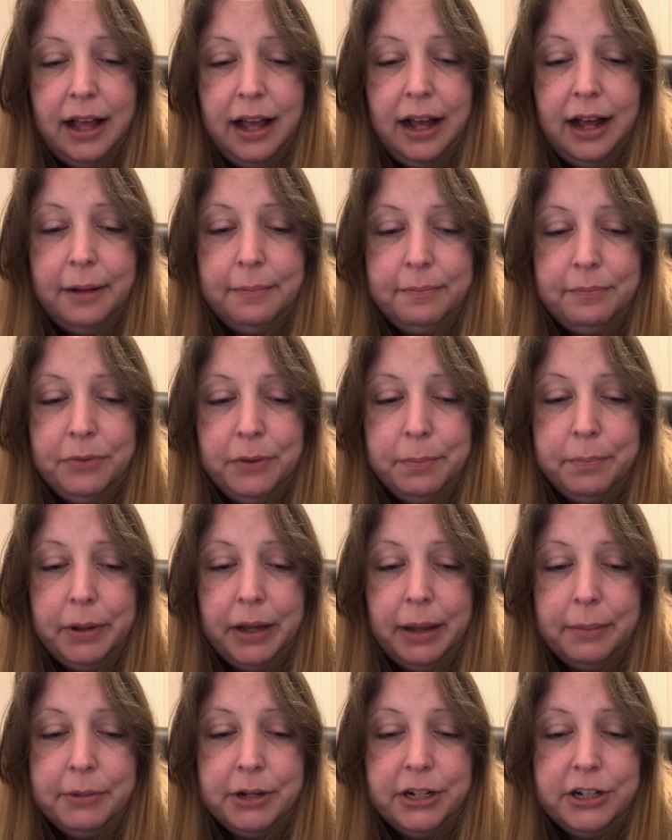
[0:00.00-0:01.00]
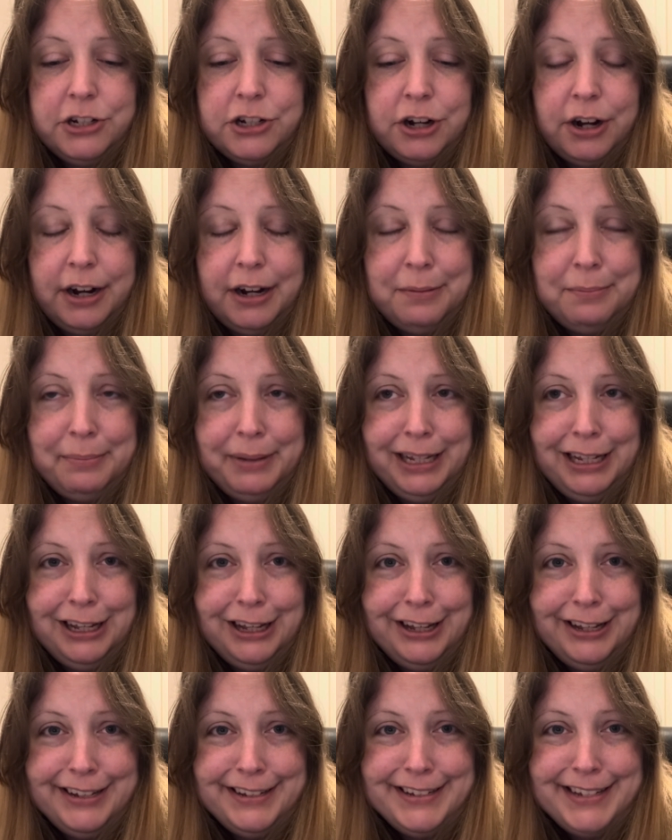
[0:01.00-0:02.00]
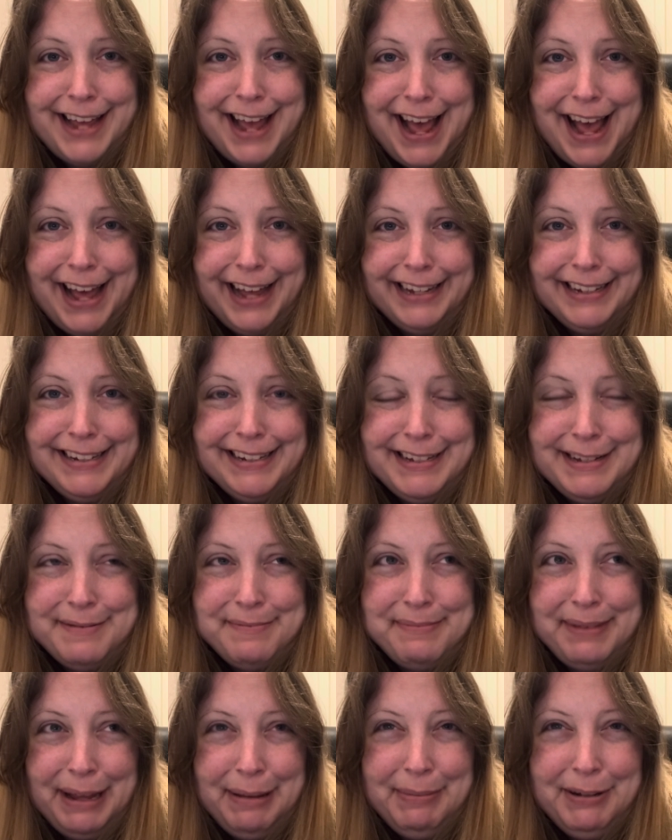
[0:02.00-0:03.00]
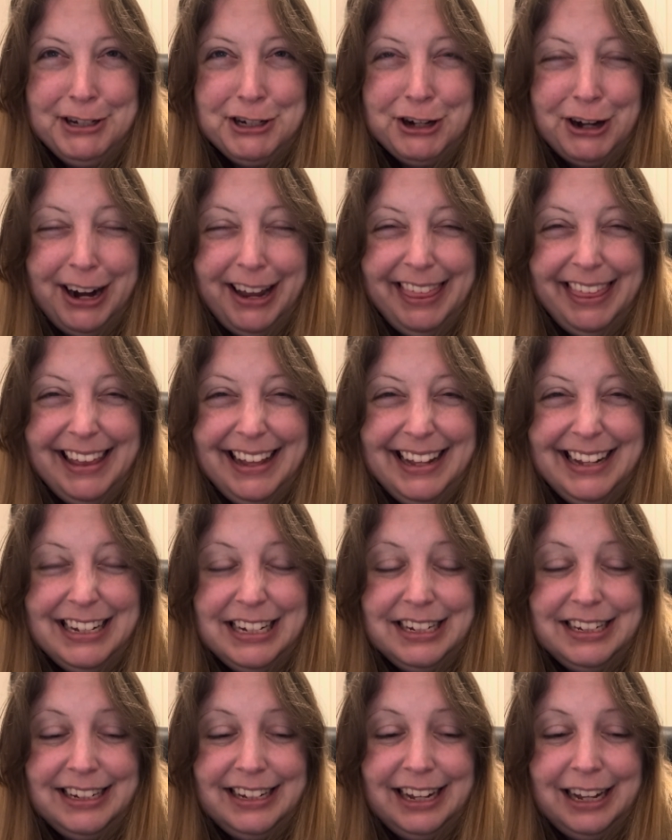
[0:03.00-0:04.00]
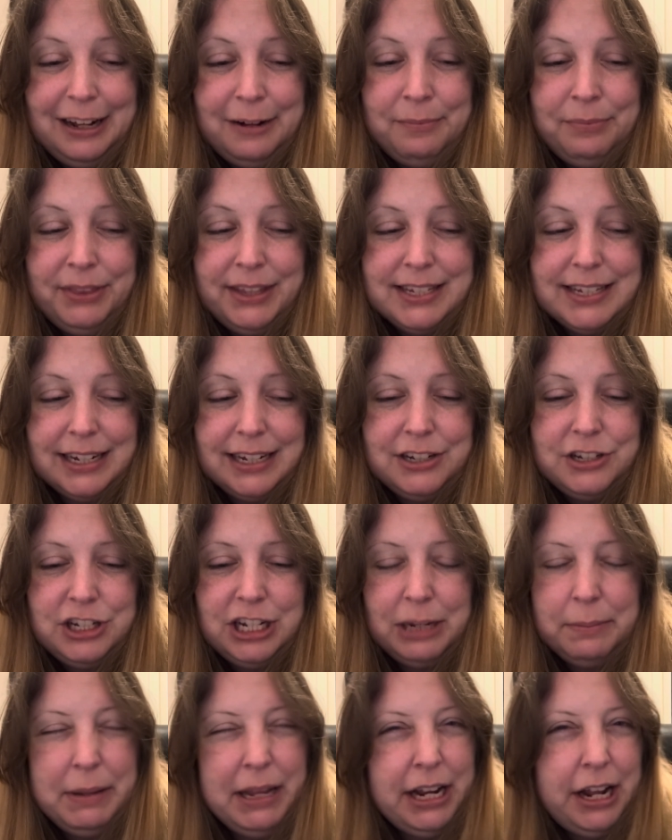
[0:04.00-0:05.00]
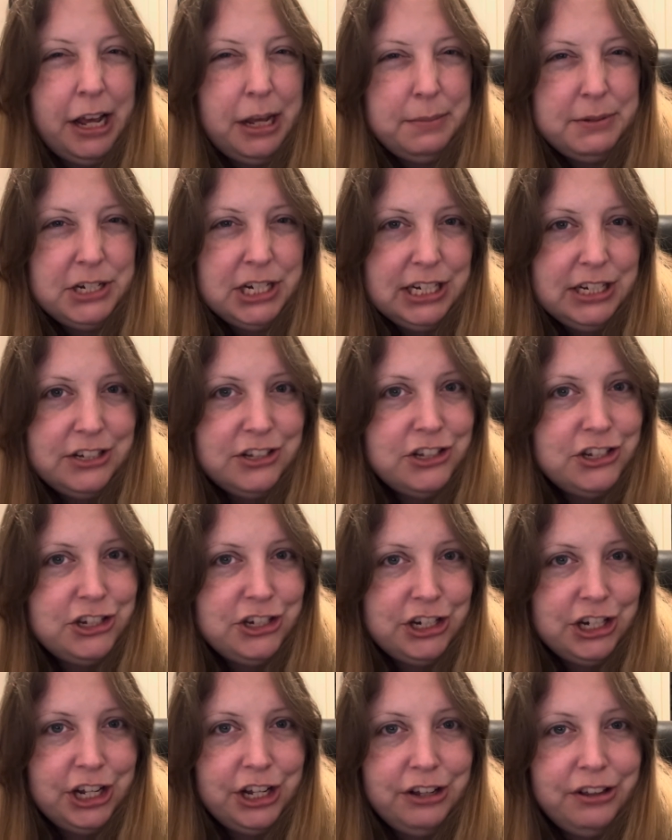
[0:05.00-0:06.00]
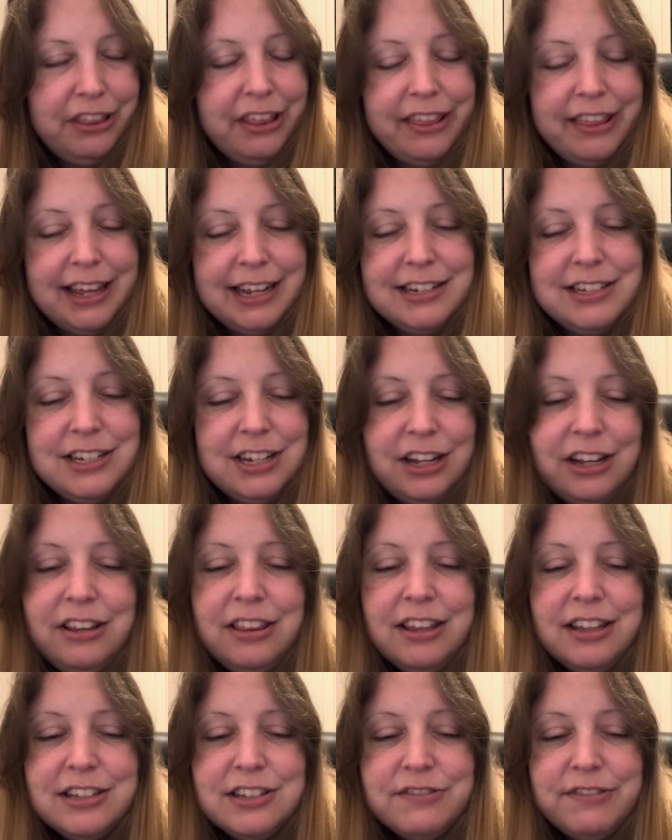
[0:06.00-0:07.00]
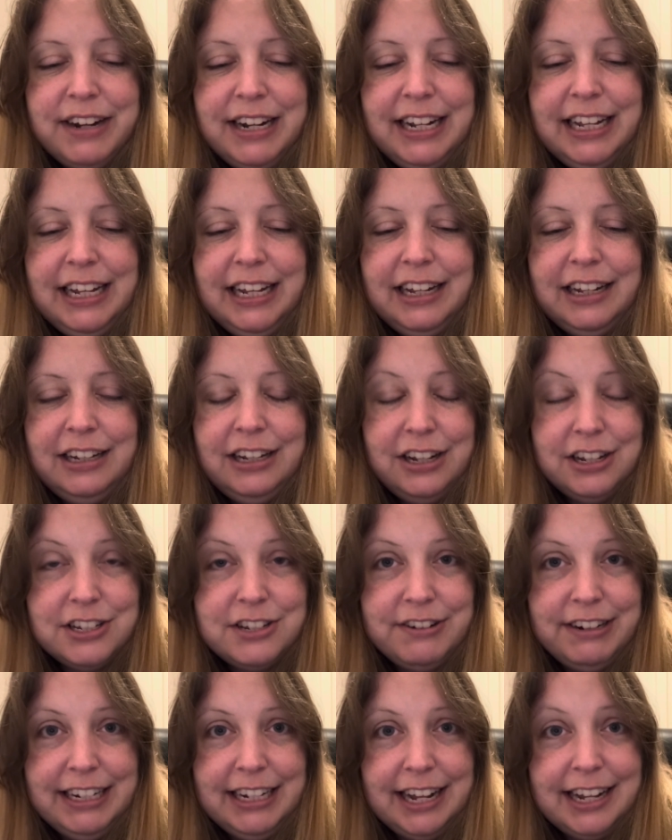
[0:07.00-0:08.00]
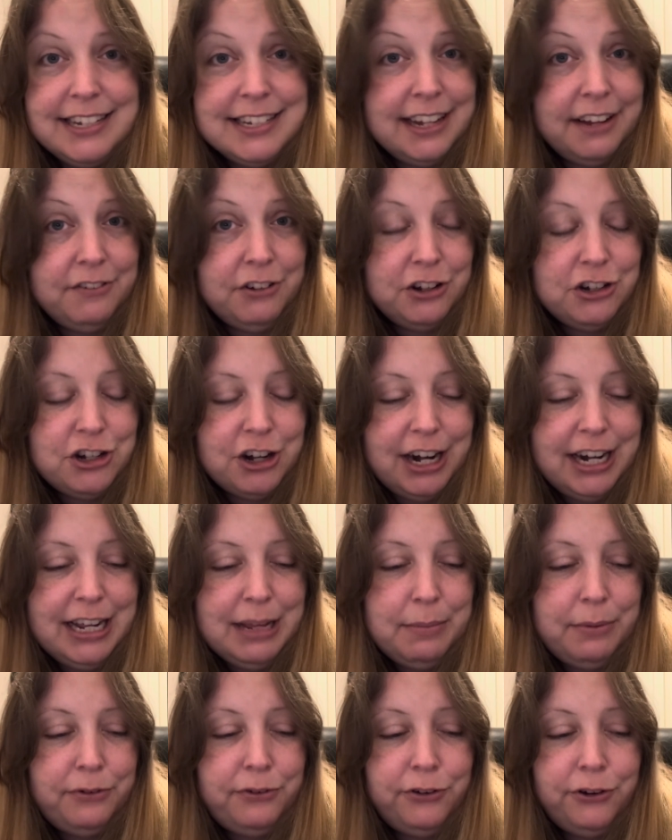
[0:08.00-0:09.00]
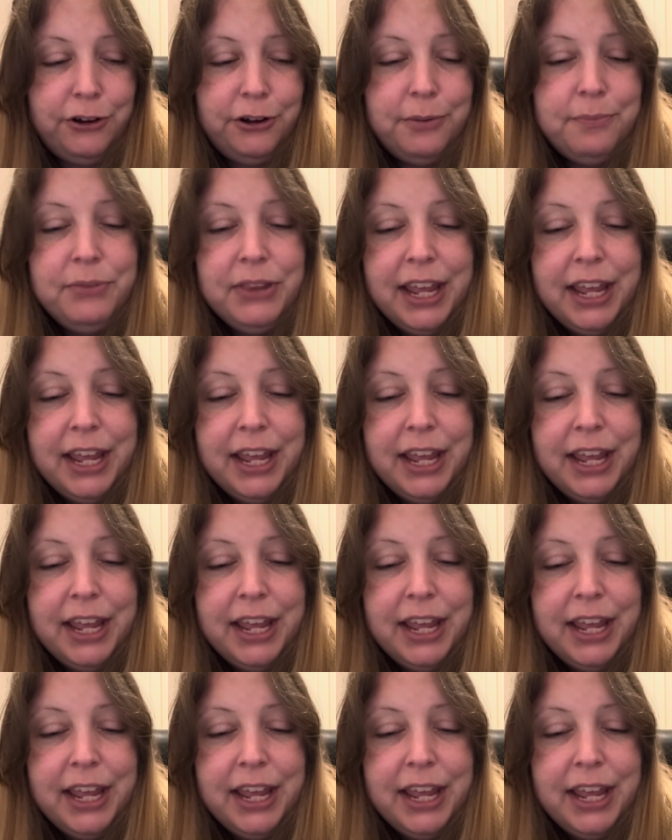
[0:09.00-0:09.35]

But I'm going to try and be good and maybe try the there's like a chickpea and aubergine stew that they do that's looks really nice, and I've not tried it before.